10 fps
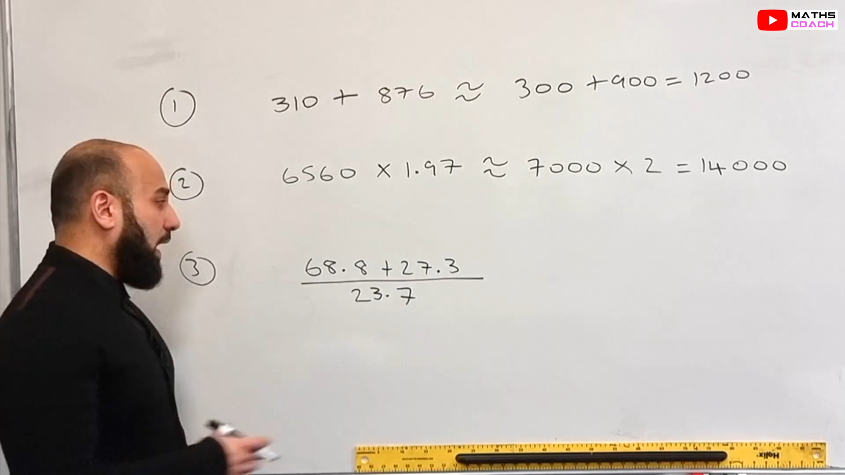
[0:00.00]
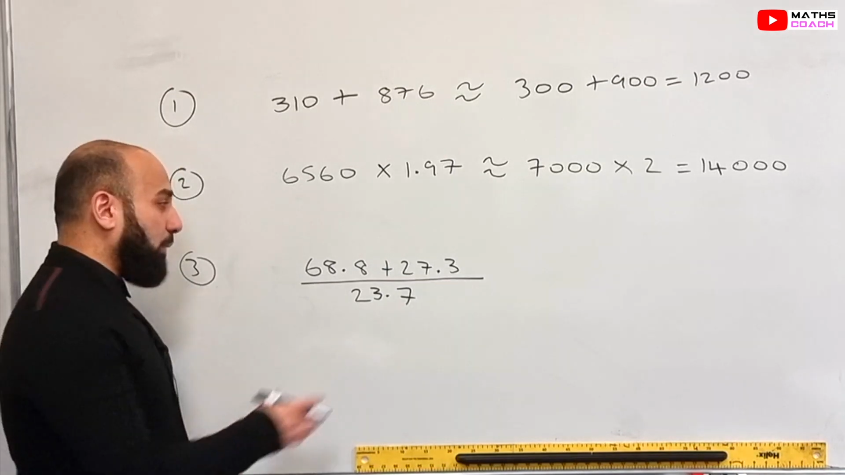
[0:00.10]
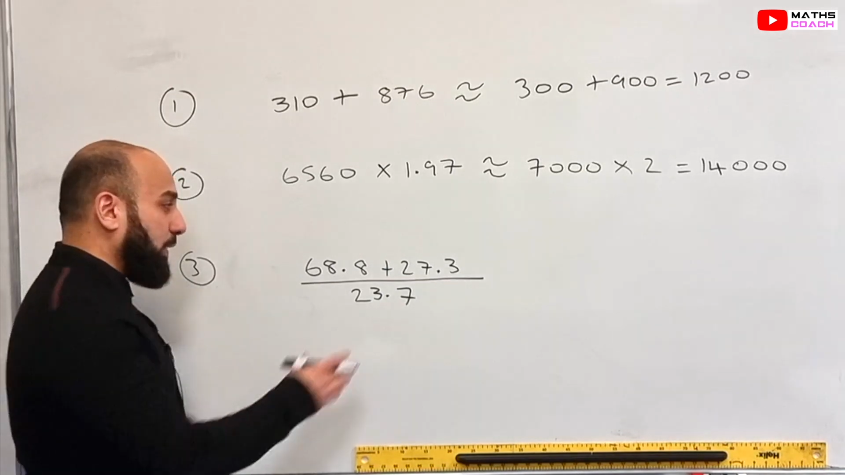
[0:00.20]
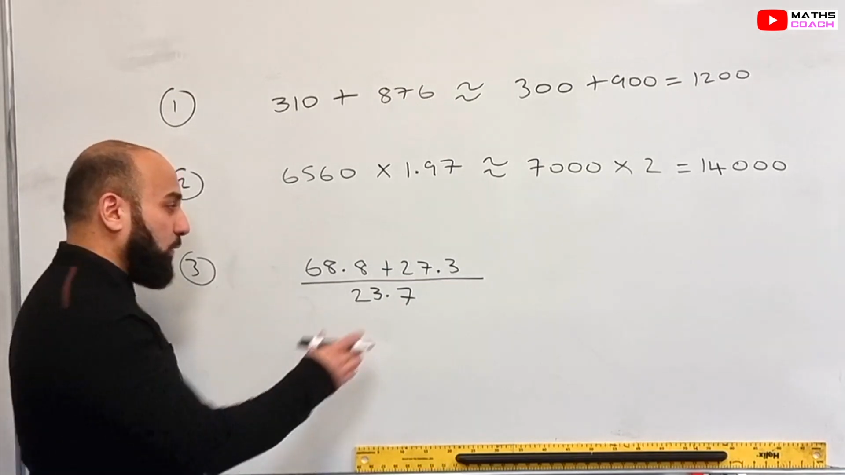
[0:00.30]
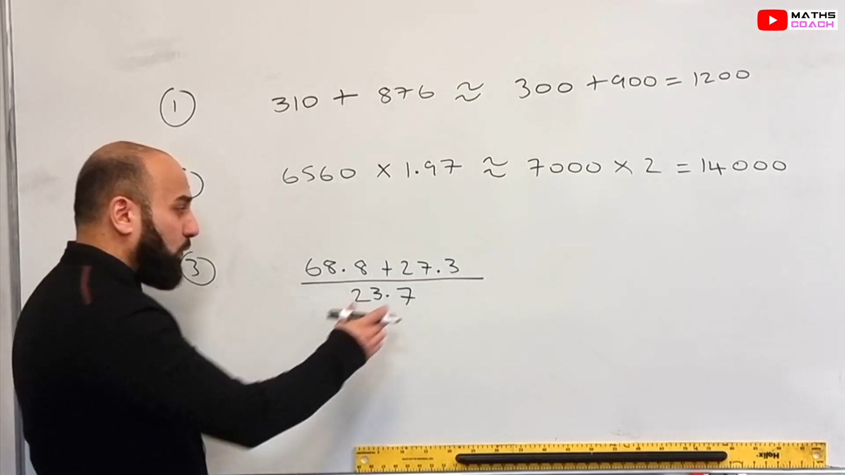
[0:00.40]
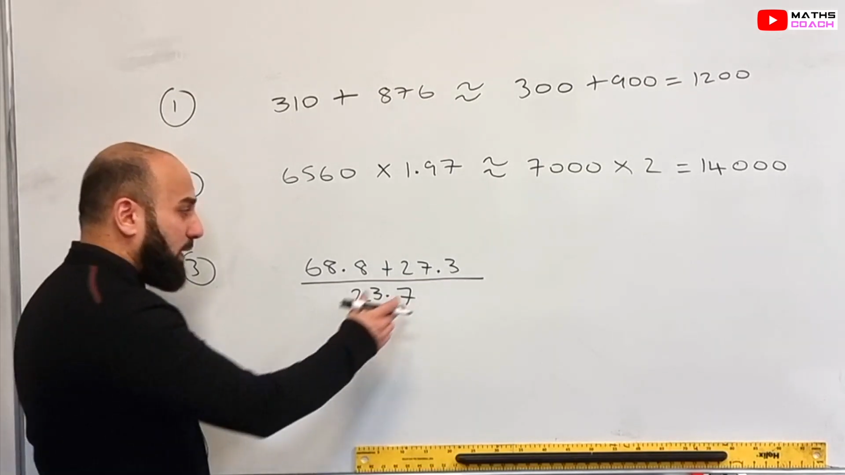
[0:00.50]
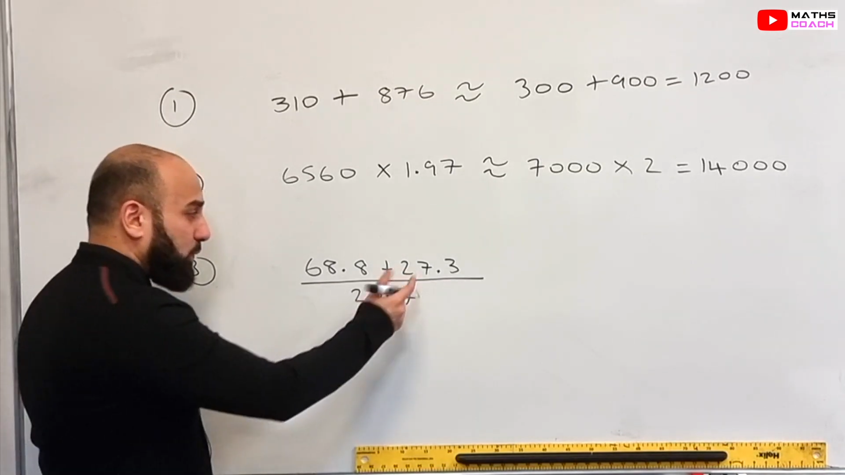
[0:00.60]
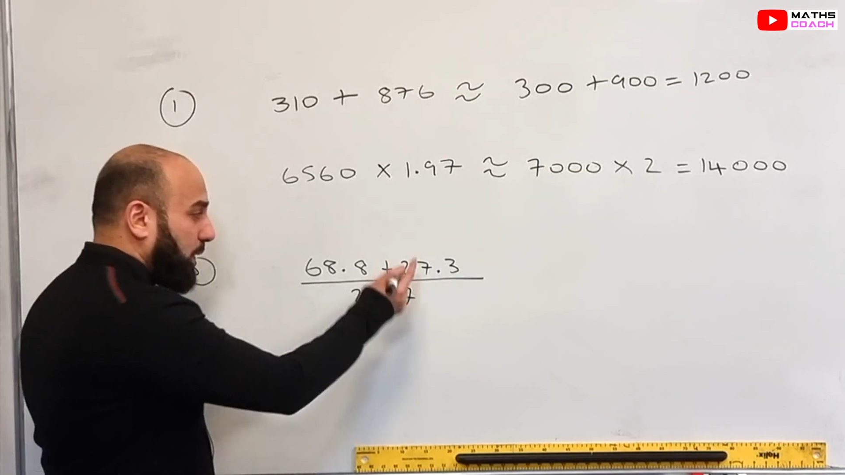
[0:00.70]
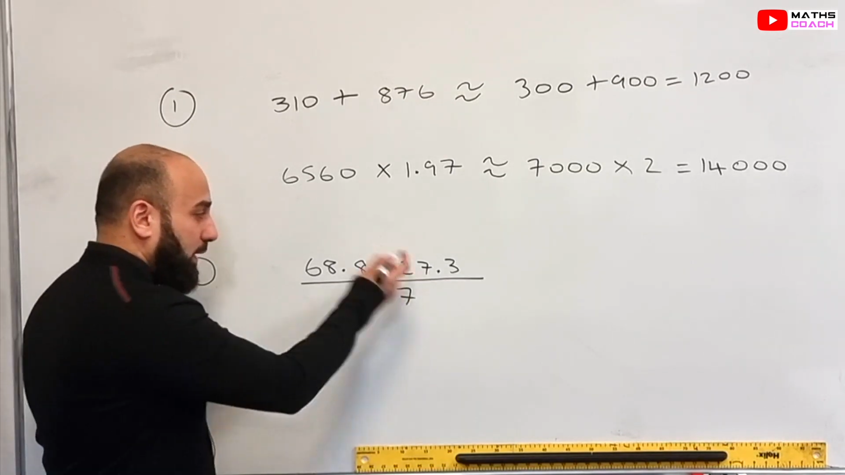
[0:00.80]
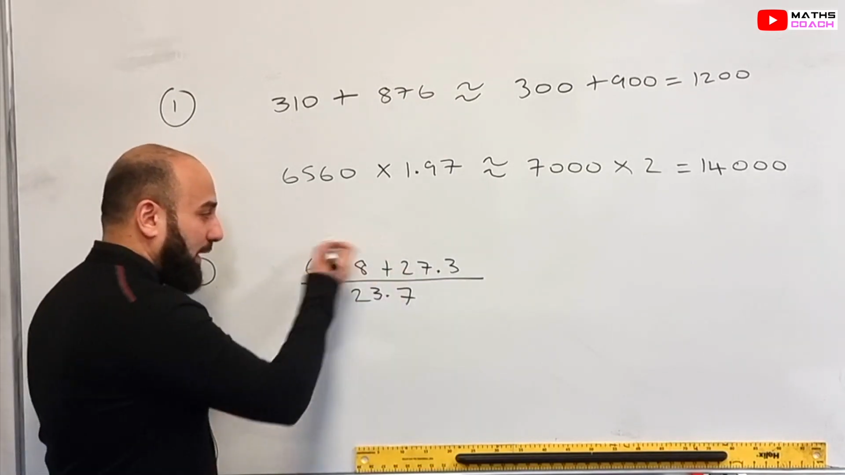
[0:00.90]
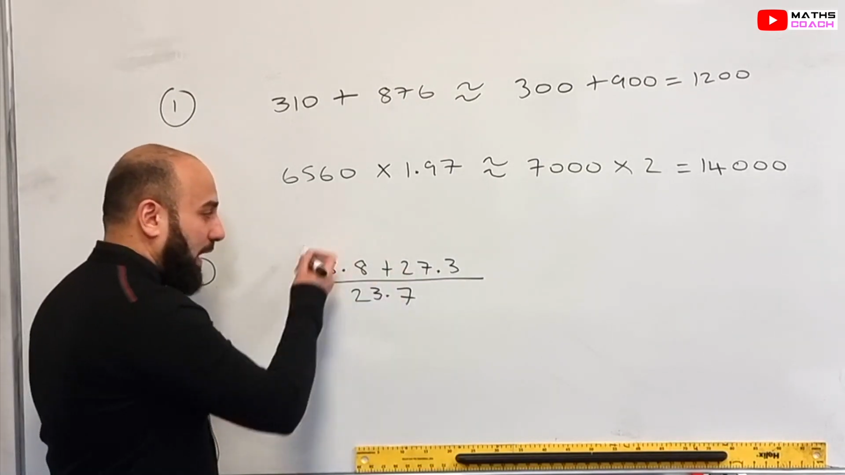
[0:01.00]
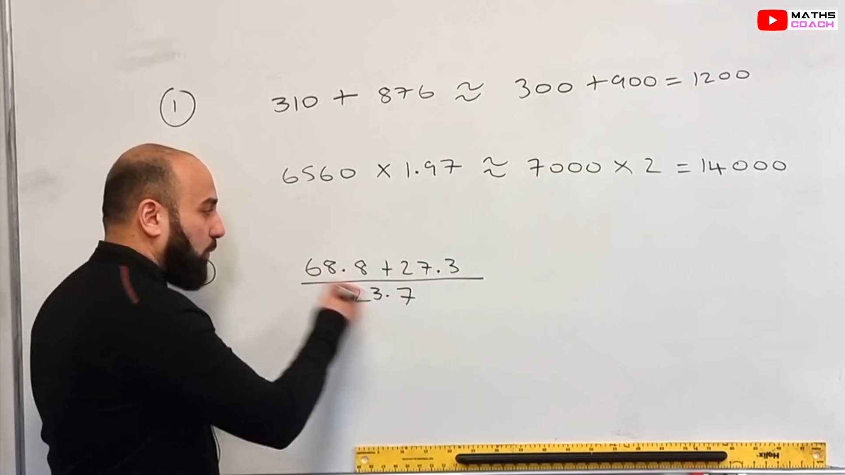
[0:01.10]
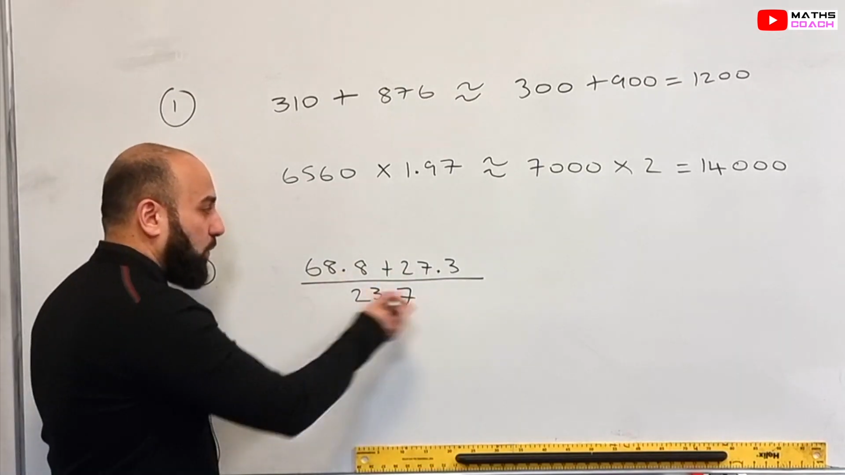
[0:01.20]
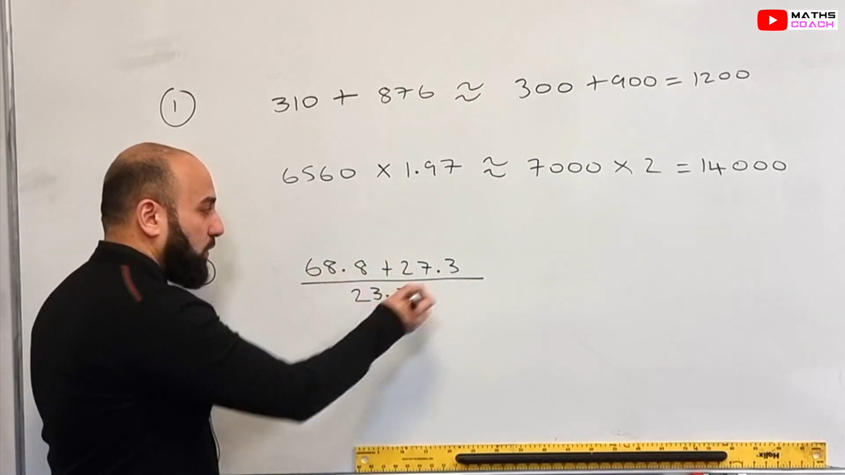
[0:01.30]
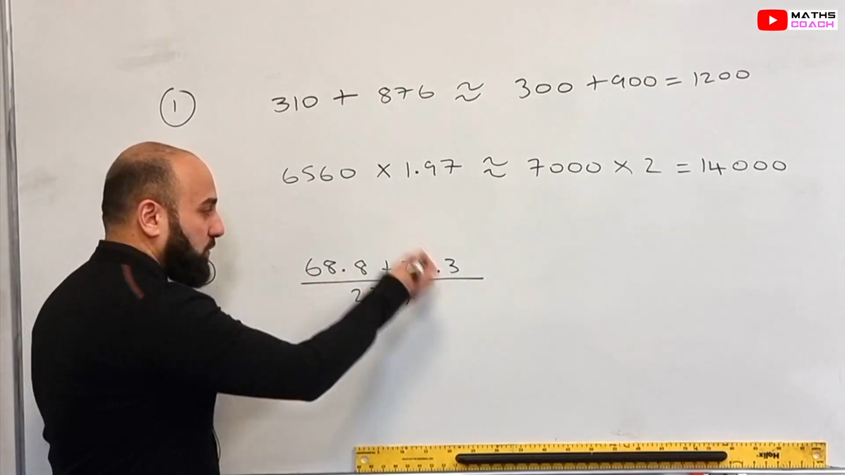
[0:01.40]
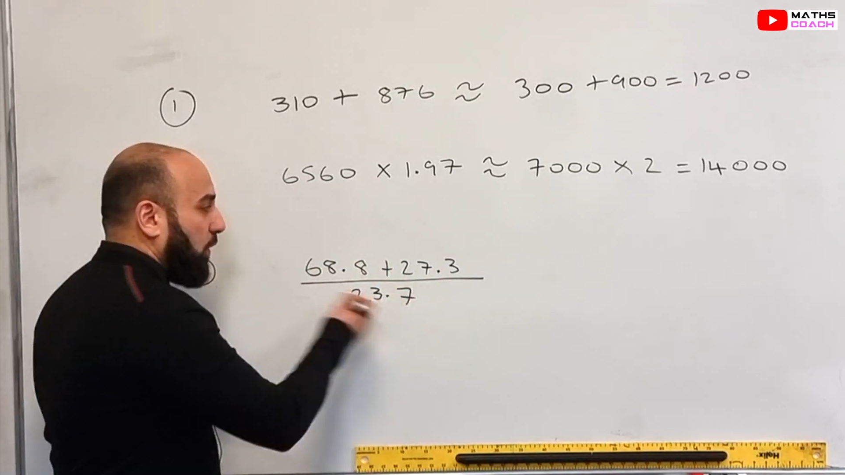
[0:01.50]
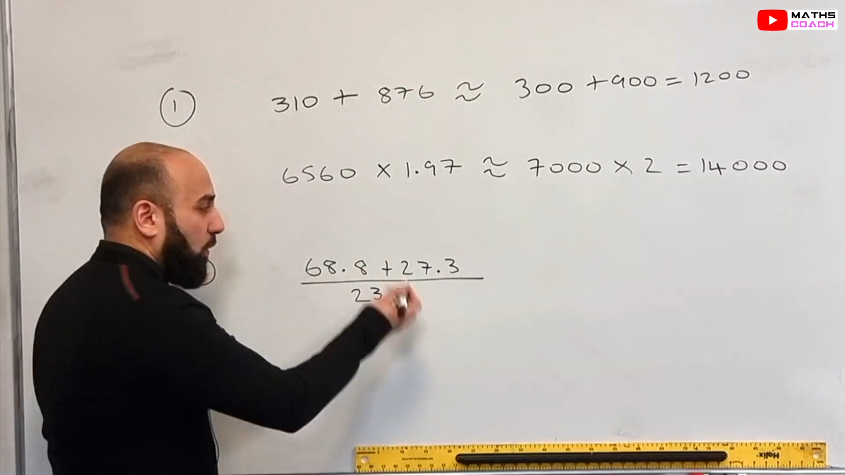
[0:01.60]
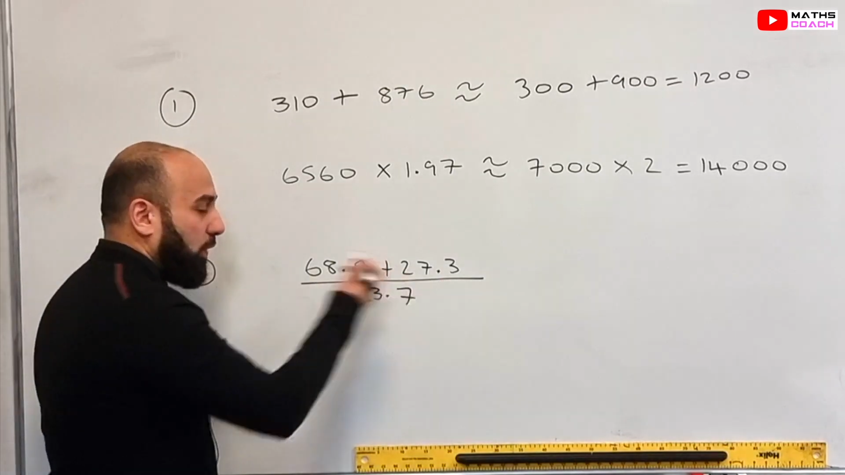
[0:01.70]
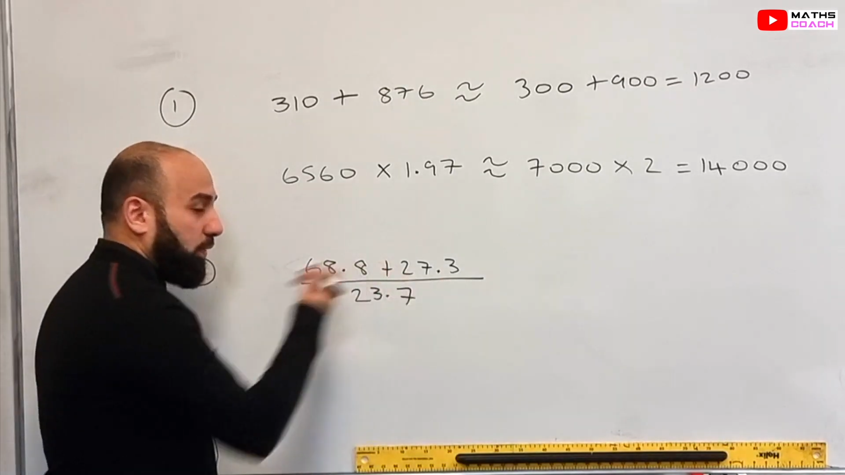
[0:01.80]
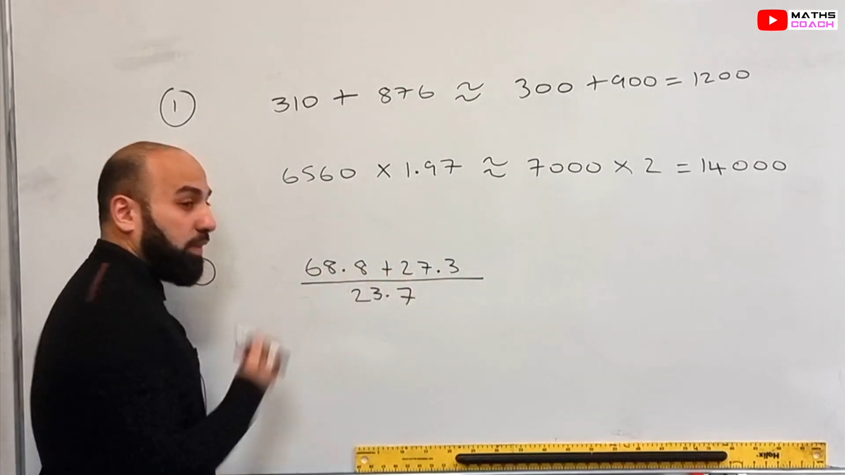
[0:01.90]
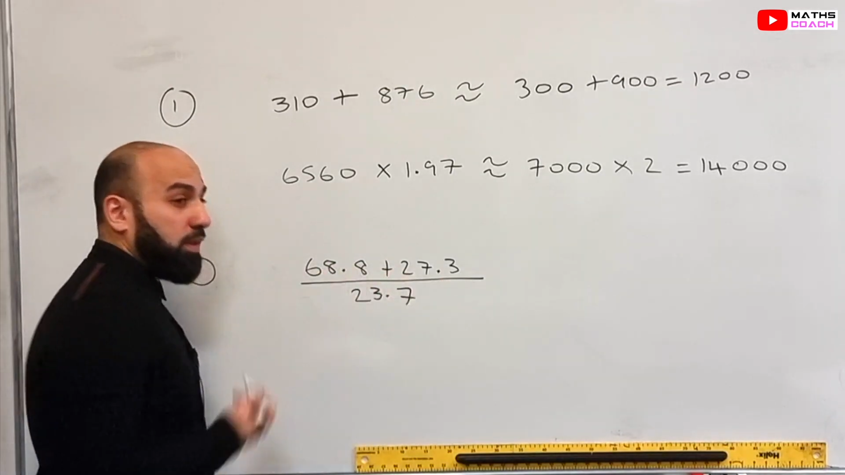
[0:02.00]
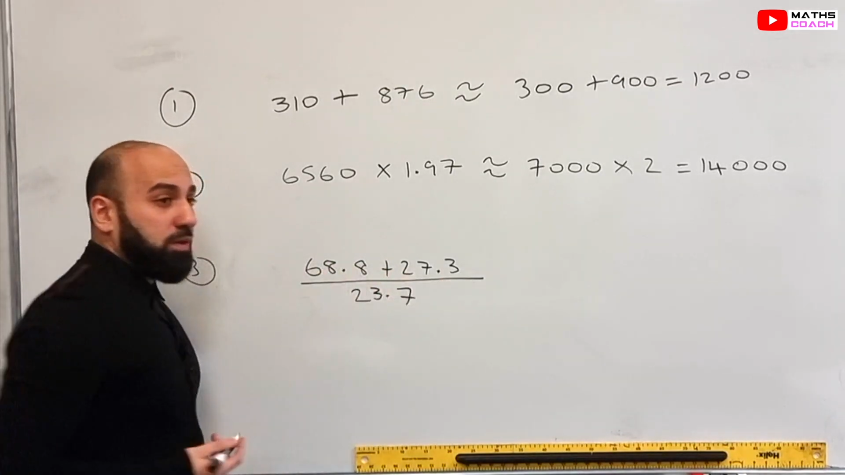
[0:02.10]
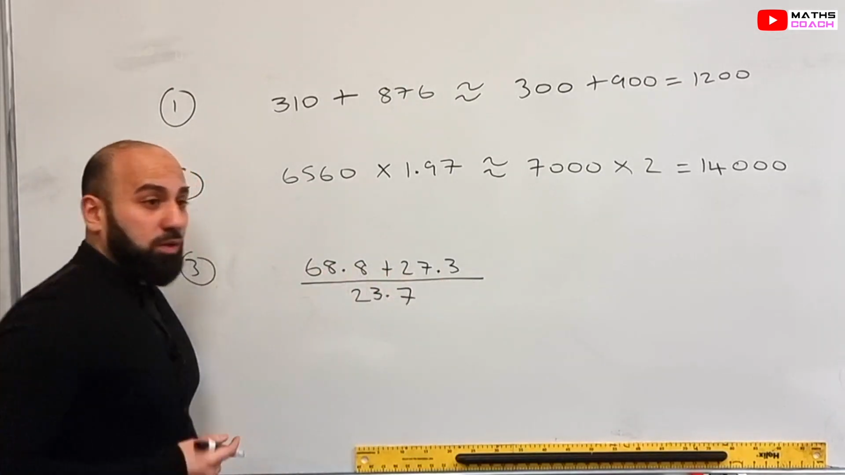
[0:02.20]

and we always work out what's on